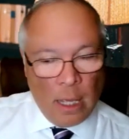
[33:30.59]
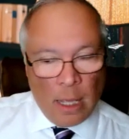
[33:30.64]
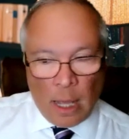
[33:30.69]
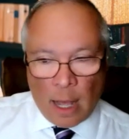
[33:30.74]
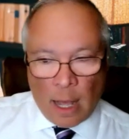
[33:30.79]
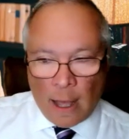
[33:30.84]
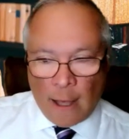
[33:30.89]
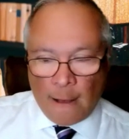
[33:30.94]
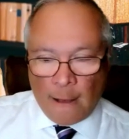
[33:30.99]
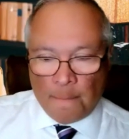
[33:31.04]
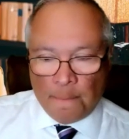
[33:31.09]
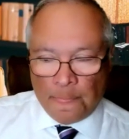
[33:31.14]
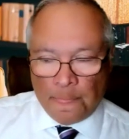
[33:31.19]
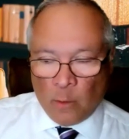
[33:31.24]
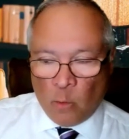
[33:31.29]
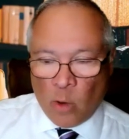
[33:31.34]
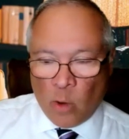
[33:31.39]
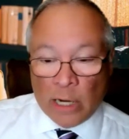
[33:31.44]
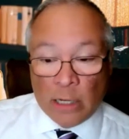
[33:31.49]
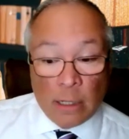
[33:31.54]
Mm-hmm. Um,
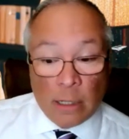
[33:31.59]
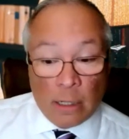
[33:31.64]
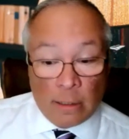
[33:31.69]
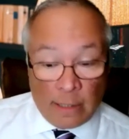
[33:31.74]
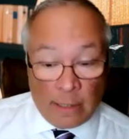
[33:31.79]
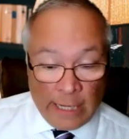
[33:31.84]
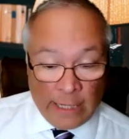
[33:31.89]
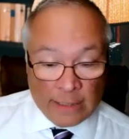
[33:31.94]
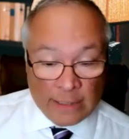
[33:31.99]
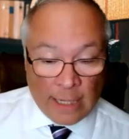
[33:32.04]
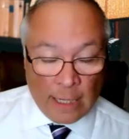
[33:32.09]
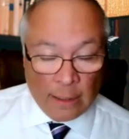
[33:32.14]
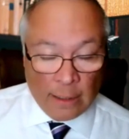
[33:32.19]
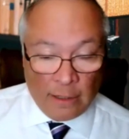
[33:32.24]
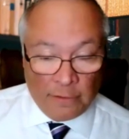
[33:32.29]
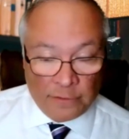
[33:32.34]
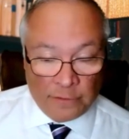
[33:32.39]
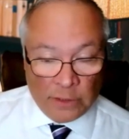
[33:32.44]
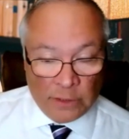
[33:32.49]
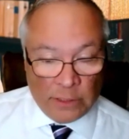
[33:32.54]
one of the things I
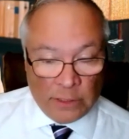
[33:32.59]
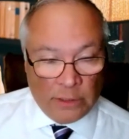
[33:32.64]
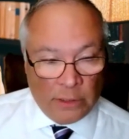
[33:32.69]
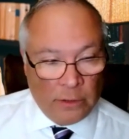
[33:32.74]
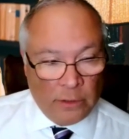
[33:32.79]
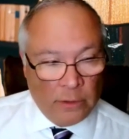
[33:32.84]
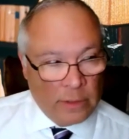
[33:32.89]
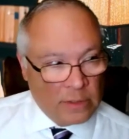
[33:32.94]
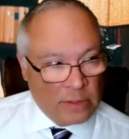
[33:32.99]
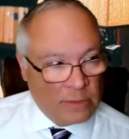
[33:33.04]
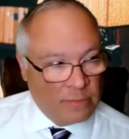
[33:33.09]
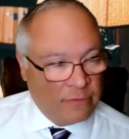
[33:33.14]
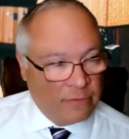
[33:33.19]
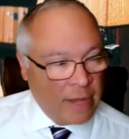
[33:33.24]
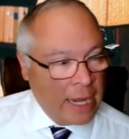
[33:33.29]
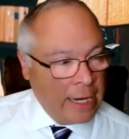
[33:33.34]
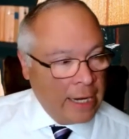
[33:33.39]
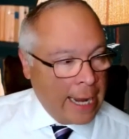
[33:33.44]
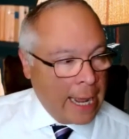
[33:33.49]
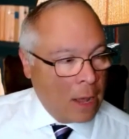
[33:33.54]
love to do is
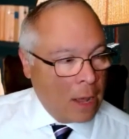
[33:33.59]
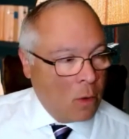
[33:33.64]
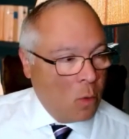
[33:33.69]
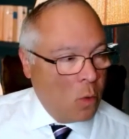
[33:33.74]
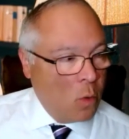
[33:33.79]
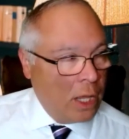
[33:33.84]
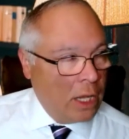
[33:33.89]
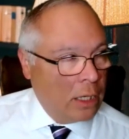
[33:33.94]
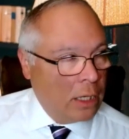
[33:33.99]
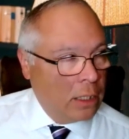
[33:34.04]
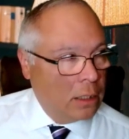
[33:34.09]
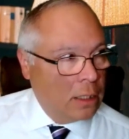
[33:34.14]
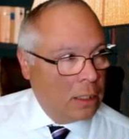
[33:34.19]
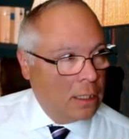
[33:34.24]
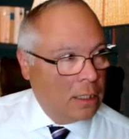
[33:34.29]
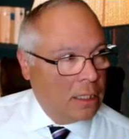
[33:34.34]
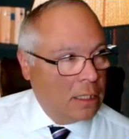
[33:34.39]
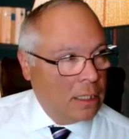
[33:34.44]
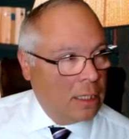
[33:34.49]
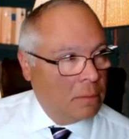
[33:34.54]
find out what
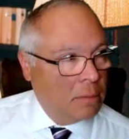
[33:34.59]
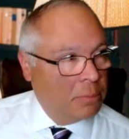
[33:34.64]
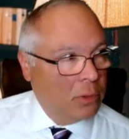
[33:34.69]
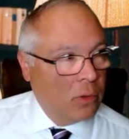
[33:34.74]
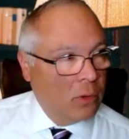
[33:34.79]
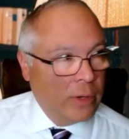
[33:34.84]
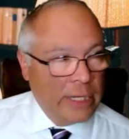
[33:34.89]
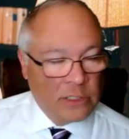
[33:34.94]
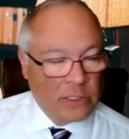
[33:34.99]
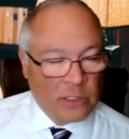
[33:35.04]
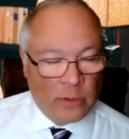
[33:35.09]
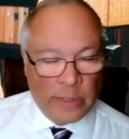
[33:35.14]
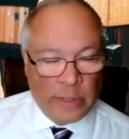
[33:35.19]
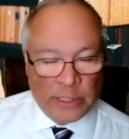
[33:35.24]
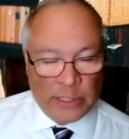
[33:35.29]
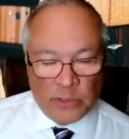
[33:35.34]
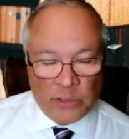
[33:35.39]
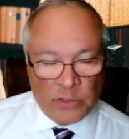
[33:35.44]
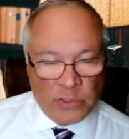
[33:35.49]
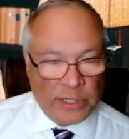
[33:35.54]
the employees are
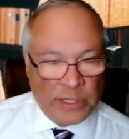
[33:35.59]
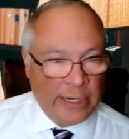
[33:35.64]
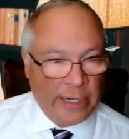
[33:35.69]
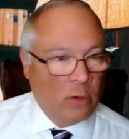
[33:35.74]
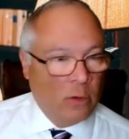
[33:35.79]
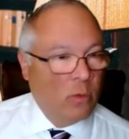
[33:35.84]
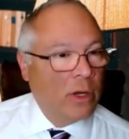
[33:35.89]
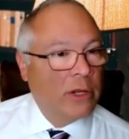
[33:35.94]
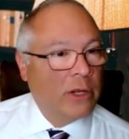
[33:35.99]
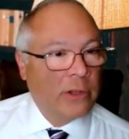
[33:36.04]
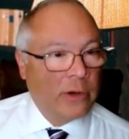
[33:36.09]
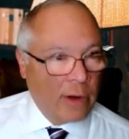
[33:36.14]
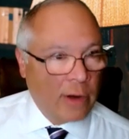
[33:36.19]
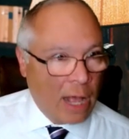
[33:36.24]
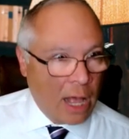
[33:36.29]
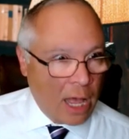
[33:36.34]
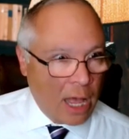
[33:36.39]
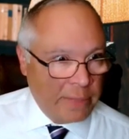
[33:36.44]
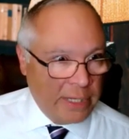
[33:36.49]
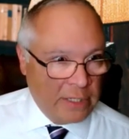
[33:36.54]
interested in. What are their
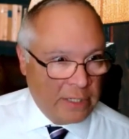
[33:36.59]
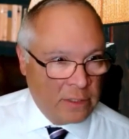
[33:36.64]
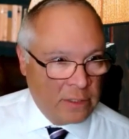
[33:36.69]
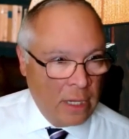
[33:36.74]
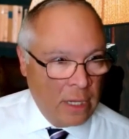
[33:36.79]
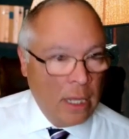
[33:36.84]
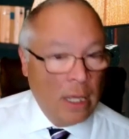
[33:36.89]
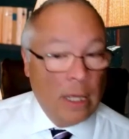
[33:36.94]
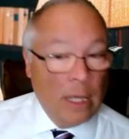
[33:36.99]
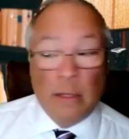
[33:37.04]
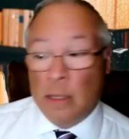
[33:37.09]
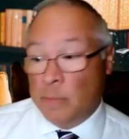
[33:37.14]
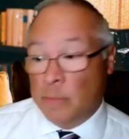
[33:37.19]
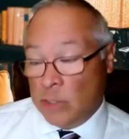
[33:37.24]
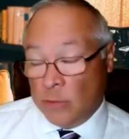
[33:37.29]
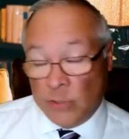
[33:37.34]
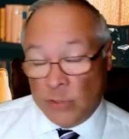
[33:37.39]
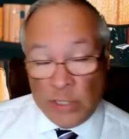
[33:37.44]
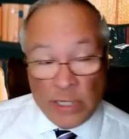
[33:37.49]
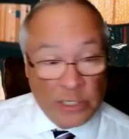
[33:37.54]
hobbies? The
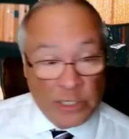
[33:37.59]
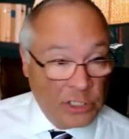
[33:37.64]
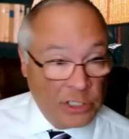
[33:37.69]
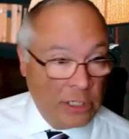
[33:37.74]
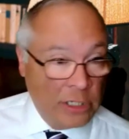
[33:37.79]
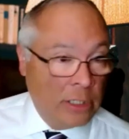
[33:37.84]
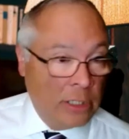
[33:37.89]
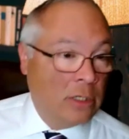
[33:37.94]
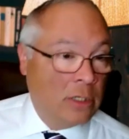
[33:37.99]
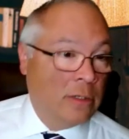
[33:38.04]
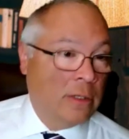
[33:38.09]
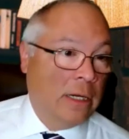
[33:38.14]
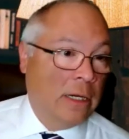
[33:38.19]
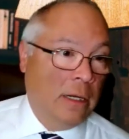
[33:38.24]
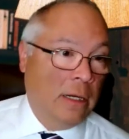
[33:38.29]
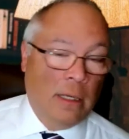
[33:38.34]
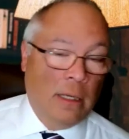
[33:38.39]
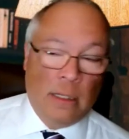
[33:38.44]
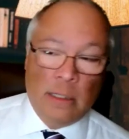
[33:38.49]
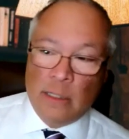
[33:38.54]
musician? Are
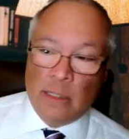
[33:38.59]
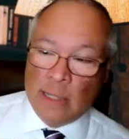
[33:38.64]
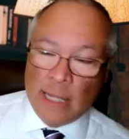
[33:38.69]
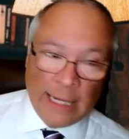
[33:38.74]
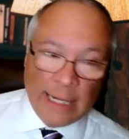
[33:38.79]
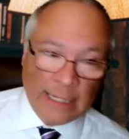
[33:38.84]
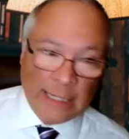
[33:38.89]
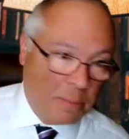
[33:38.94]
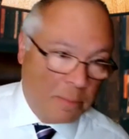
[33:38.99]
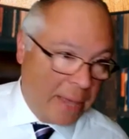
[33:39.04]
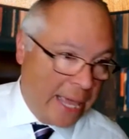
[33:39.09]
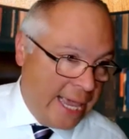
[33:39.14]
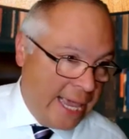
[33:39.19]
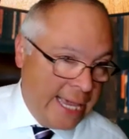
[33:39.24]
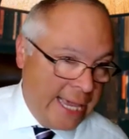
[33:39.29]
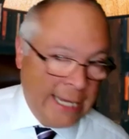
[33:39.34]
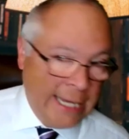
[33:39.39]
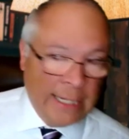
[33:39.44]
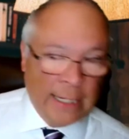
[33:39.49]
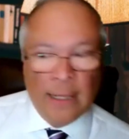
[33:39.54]
they? Do they like to
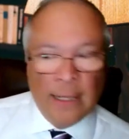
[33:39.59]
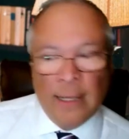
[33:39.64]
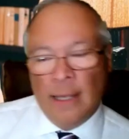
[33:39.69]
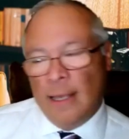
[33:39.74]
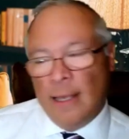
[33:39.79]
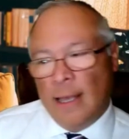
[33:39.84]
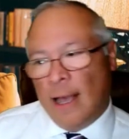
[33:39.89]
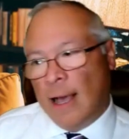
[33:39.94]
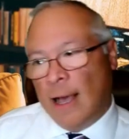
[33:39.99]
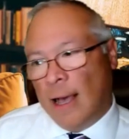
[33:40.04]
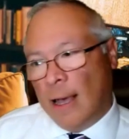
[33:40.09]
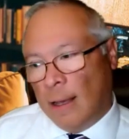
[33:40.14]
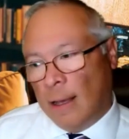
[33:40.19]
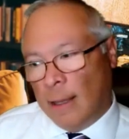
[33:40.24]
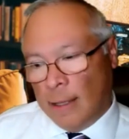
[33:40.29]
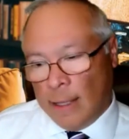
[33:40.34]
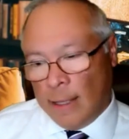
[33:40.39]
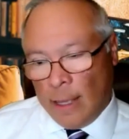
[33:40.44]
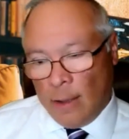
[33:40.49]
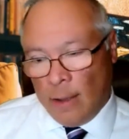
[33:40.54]
paint? uh,
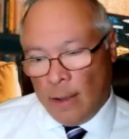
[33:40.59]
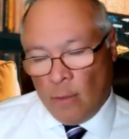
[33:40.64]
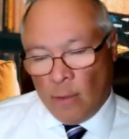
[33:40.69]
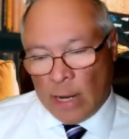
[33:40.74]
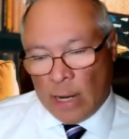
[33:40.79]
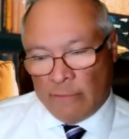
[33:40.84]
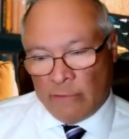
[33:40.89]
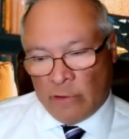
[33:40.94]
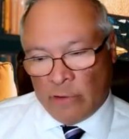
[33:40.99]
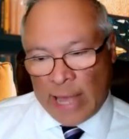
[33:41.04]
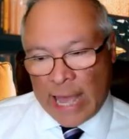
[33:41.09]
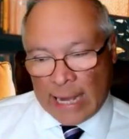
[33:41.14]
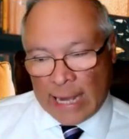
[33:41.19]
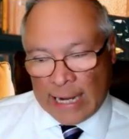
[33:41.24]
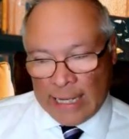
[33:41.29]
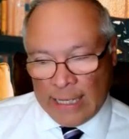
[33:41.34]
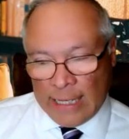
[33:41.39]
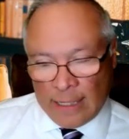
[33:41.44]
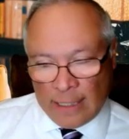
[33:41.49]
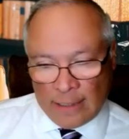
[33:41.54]
whatever that
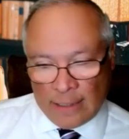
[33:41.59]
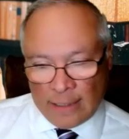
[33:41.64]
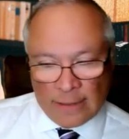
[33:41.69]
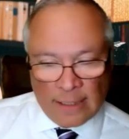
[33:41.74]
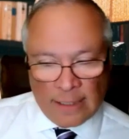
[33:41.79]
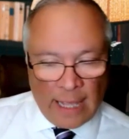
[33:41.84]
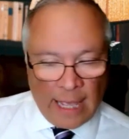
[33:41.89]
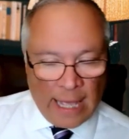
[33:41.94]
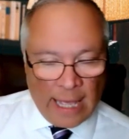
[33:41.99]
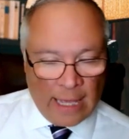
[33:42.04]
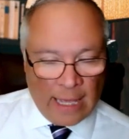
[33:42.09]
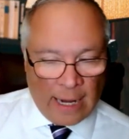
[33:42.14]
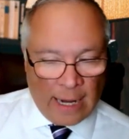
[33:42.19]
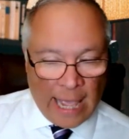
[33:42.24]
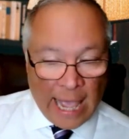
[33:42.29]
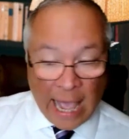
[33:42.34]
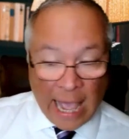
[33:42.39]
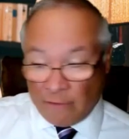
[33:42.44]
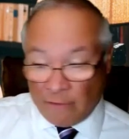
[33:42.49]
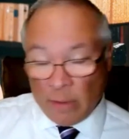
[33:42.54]
is, and
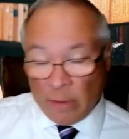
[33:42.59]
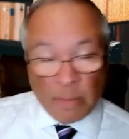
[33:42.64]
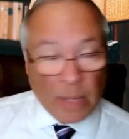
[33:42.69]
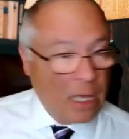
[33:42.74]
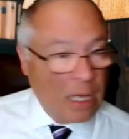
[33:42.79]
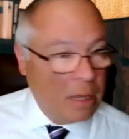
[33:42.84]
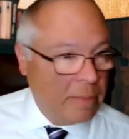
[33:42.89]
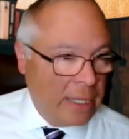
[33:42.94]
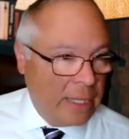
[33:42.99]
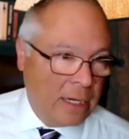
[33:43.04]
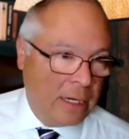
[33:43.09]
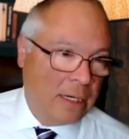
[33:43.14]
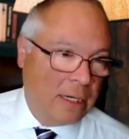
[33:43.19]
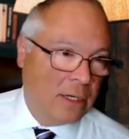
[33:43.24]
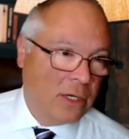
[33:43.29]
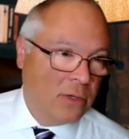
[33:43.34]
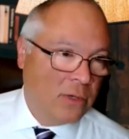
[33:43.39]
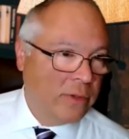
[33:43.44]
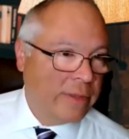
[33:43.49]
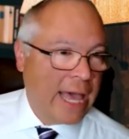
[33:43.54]
have them come in and
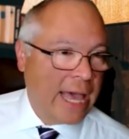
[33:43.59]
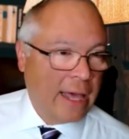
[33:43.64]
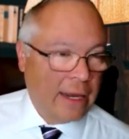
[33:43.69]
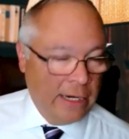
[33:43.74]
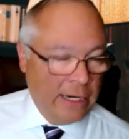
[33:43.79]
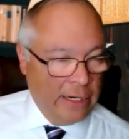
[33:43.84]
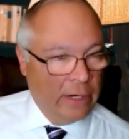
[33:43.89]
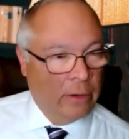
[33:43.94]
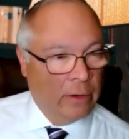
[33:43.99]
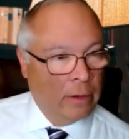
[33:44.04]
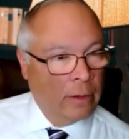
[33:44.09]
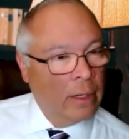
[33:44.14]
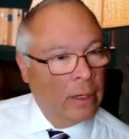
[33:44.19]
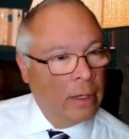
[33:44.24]
do that here.